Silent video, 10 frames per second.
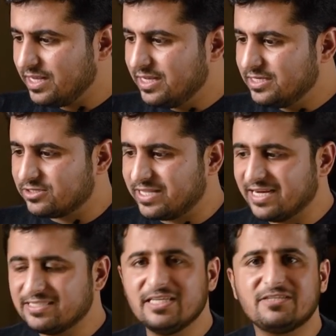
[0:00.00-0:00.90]
So there
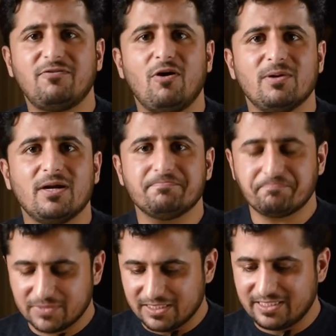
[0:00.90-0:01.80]
is this formula.
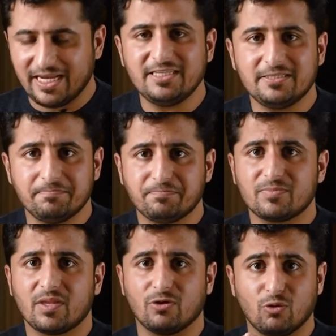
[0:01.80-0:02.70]
It says,
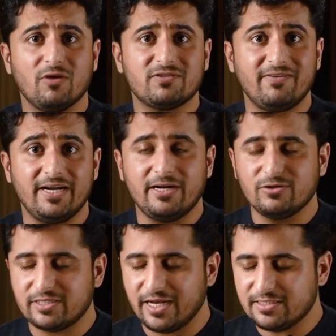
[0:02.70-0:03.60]
rule of 72
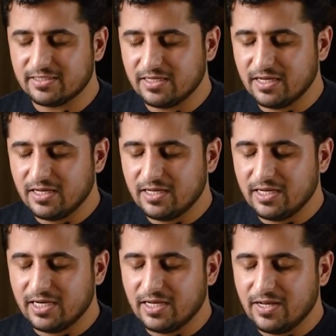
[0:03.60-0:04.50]
states,
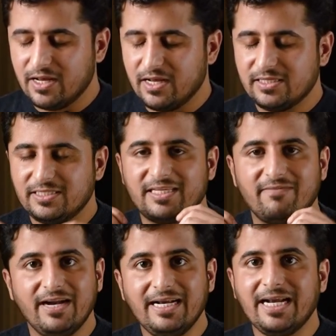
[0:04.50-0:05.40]

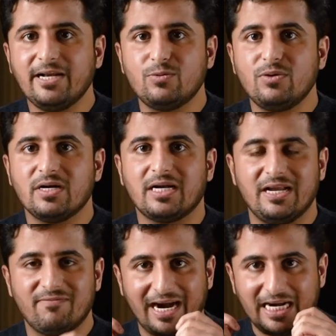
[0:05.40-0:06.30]
72
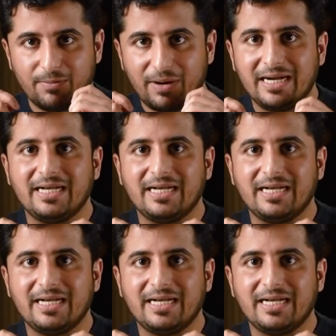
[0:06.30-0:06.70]
divided by